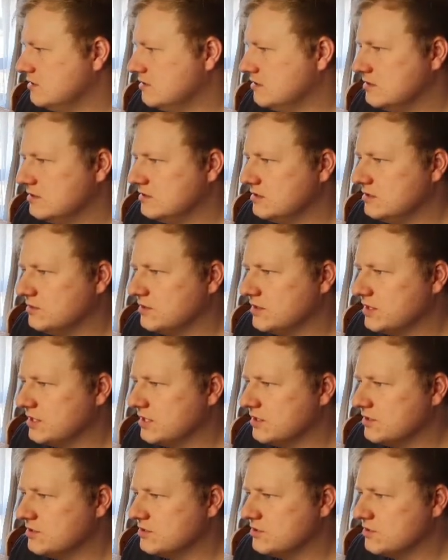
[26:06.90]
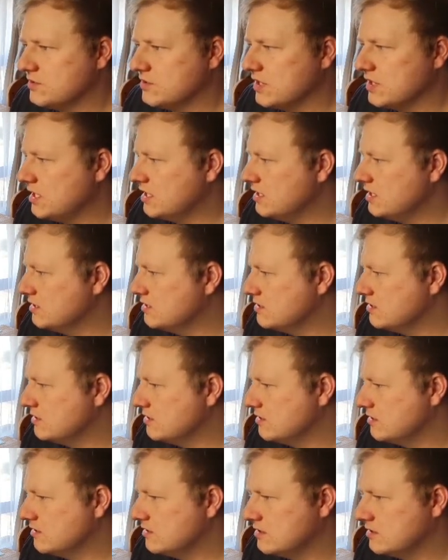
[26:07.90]
you want to go to edit,
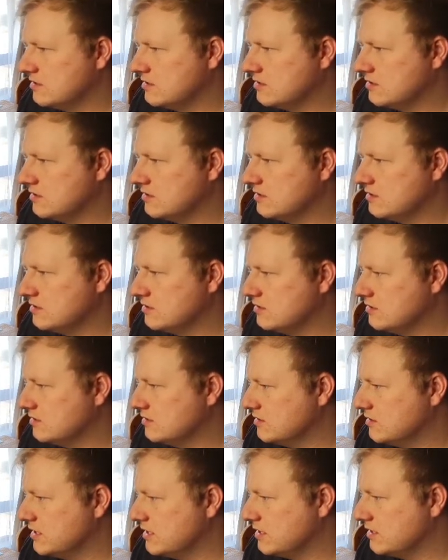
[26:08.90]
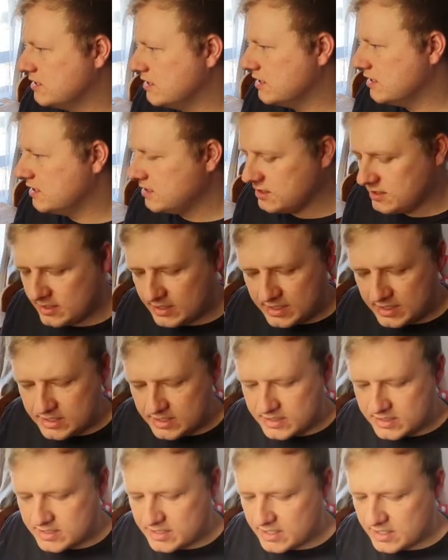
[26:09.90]
click there,
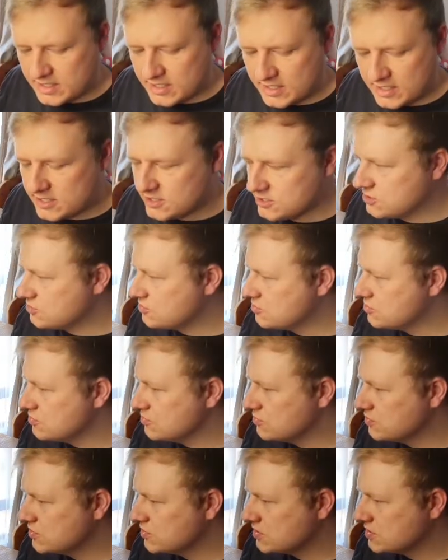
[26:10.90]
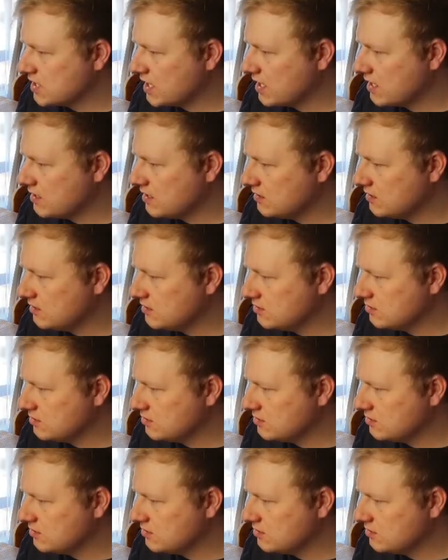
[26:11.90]
say extrude scale,